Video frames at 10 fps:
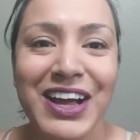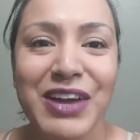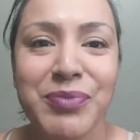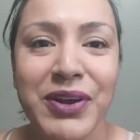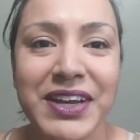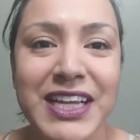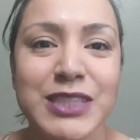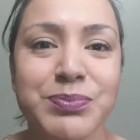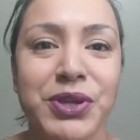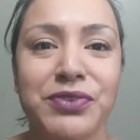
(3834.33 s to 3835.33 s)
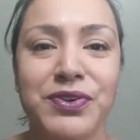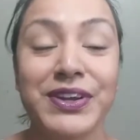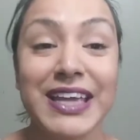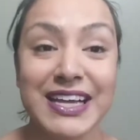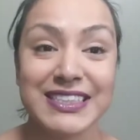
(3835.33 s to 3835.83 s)
Brady is beautiful.
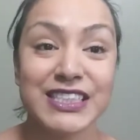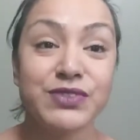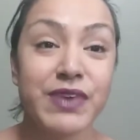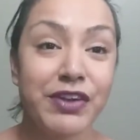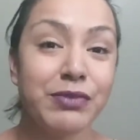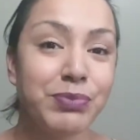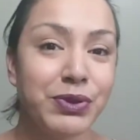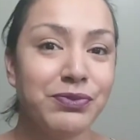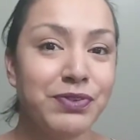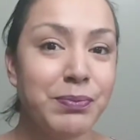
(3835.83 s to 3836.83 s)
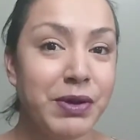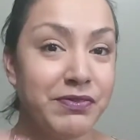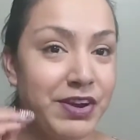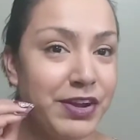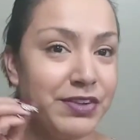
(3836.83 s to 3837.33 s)
Yes, it's very beautiful,
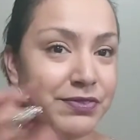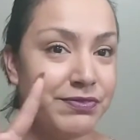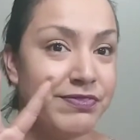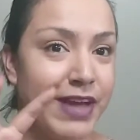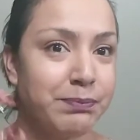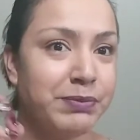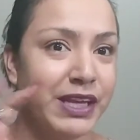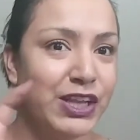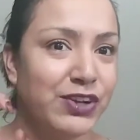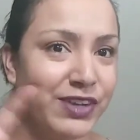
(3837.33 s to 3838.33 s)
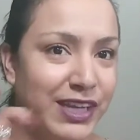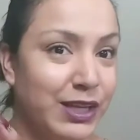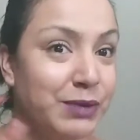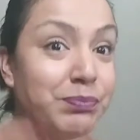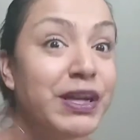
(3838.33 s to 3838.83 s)
but very vampy
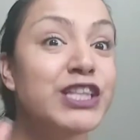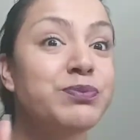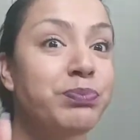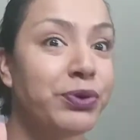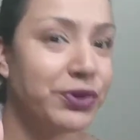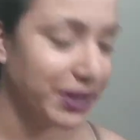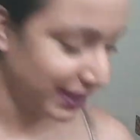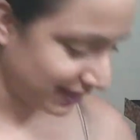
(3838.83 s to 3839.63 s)
looking, but it's pretty.